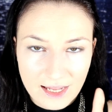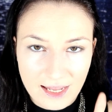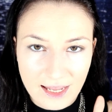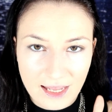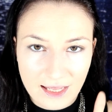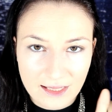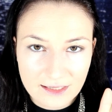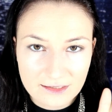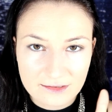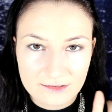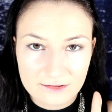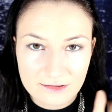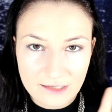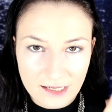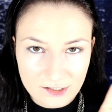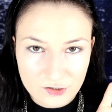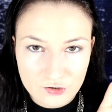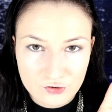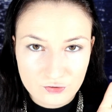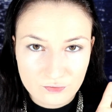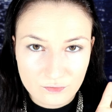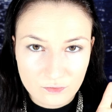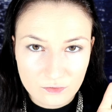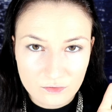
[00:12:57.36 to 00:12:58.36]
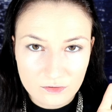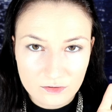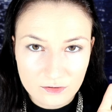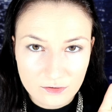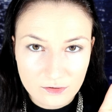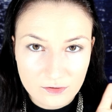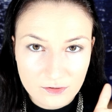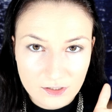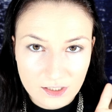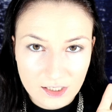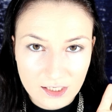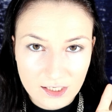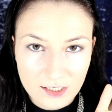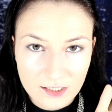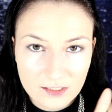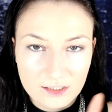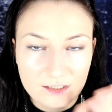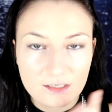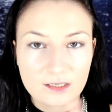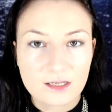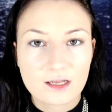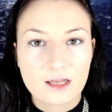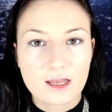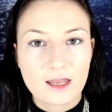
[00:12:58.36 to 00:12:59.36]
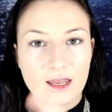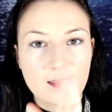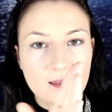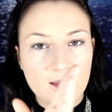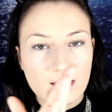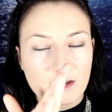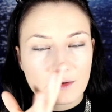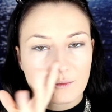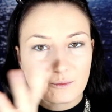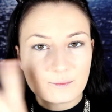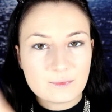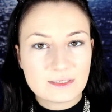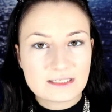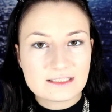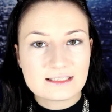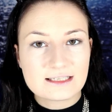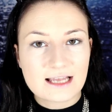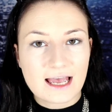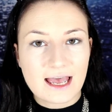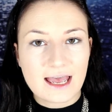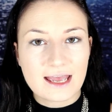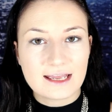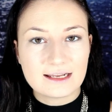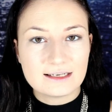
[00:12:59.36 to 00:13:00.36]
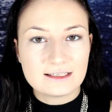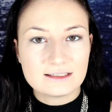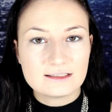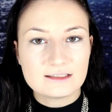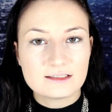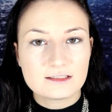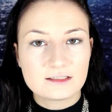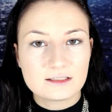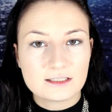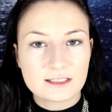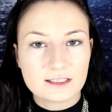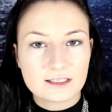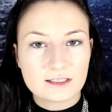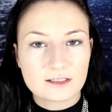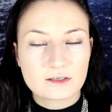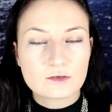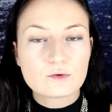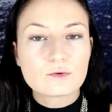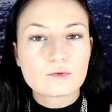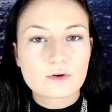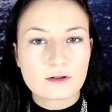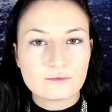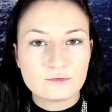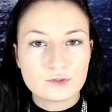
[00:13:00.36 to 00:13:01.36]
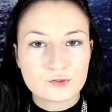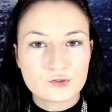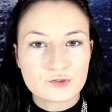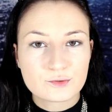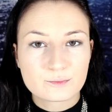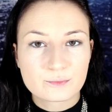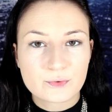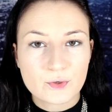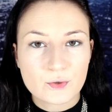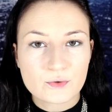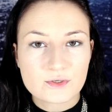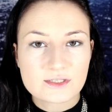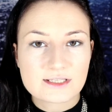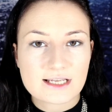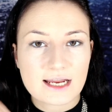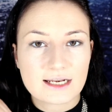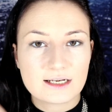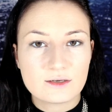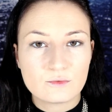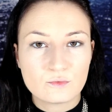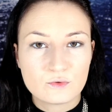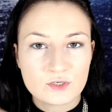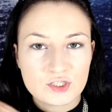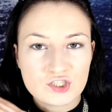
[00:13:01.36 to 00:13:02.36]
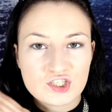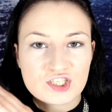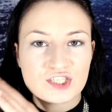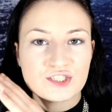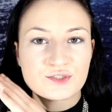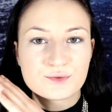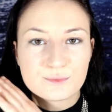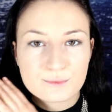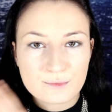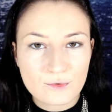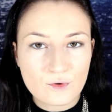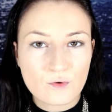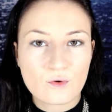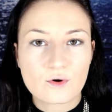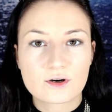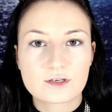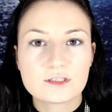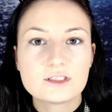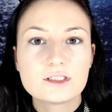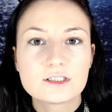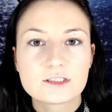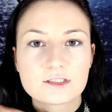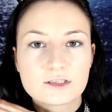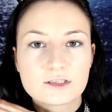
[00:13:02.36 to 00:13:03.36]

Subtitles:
and natural looking, beside the Revolution Pro side, which is more